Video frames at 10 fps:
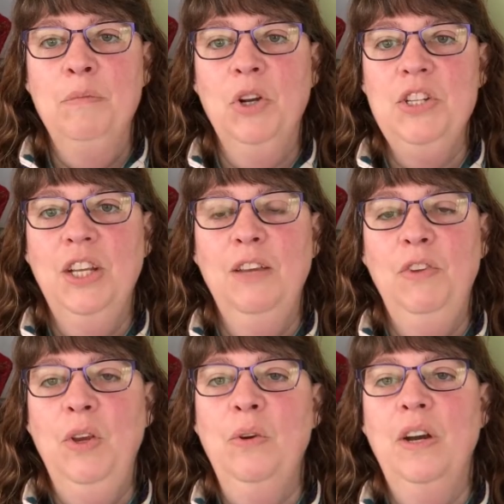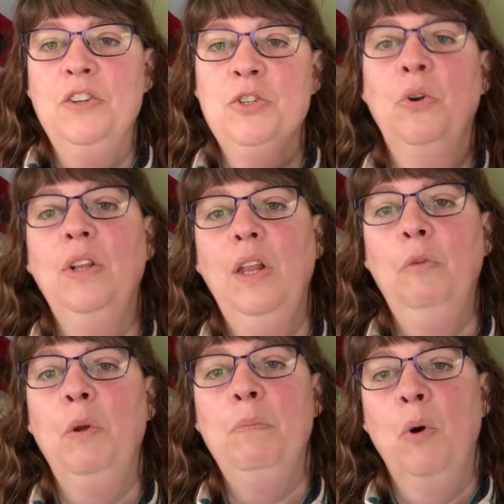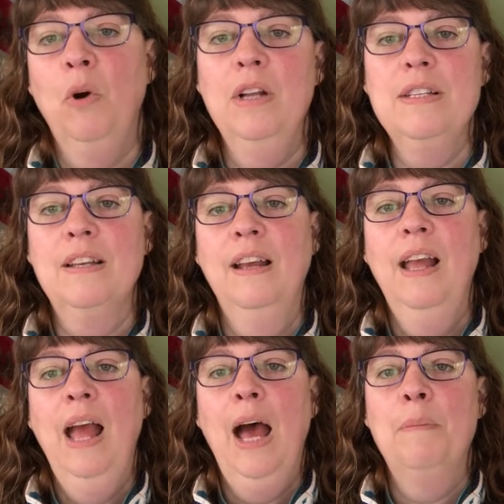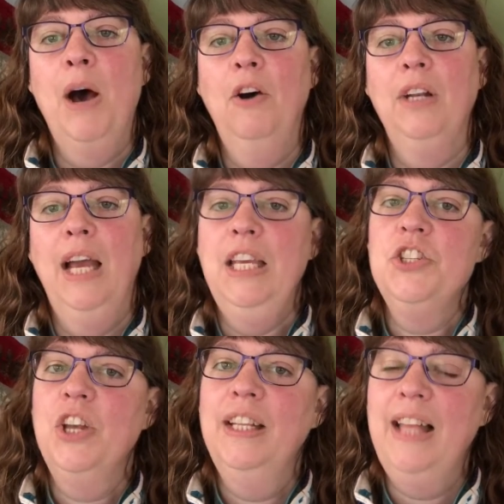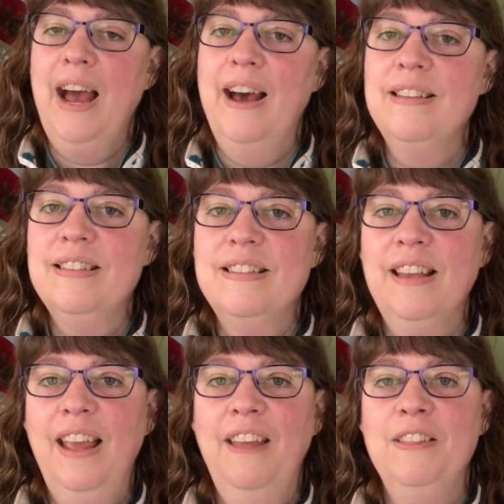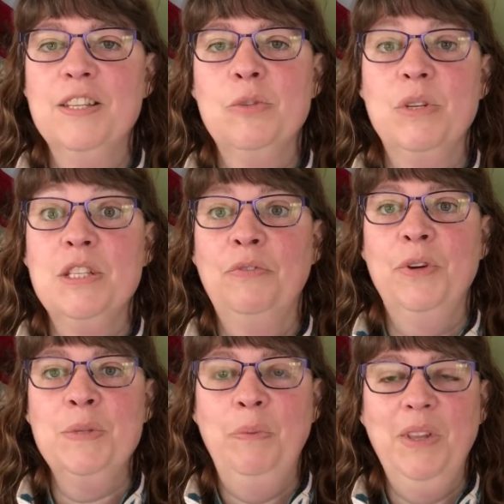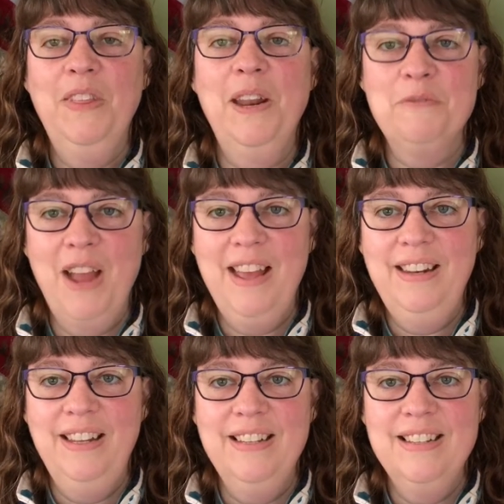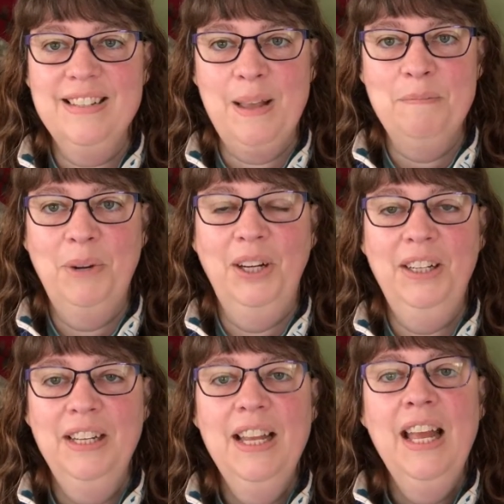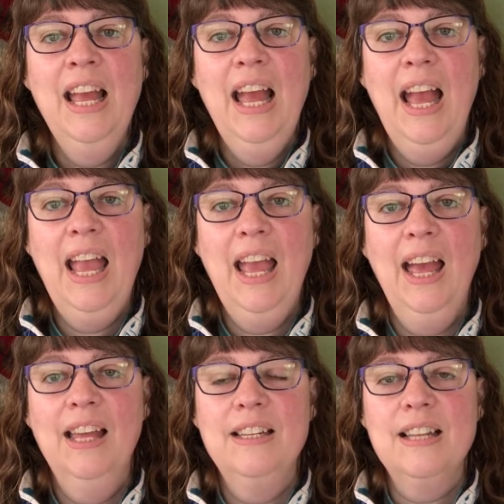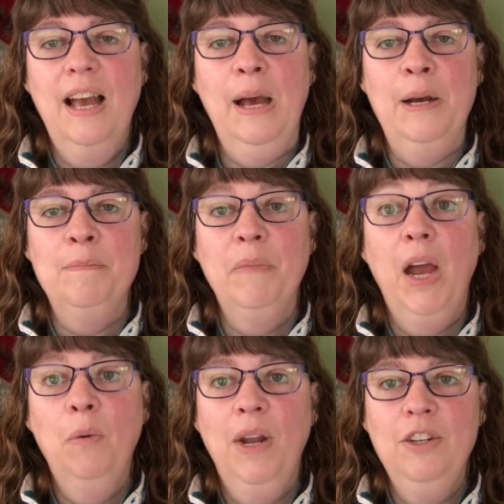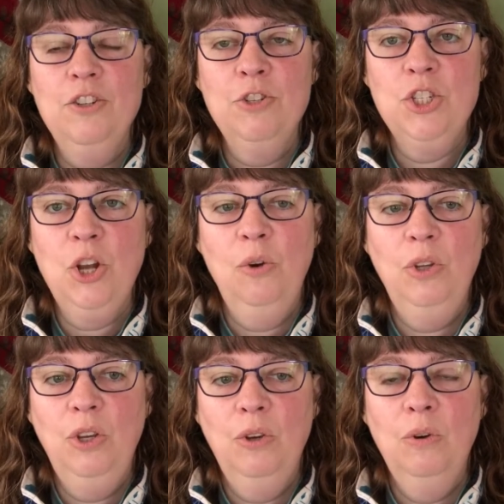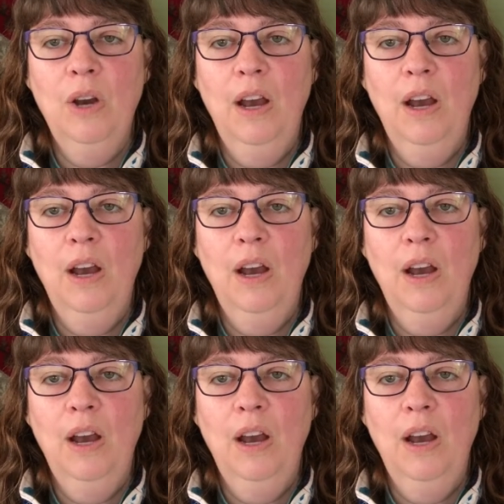going to give you a short little report about Ayesha at Last, and this was the first book that I read in December, and I wanted to show you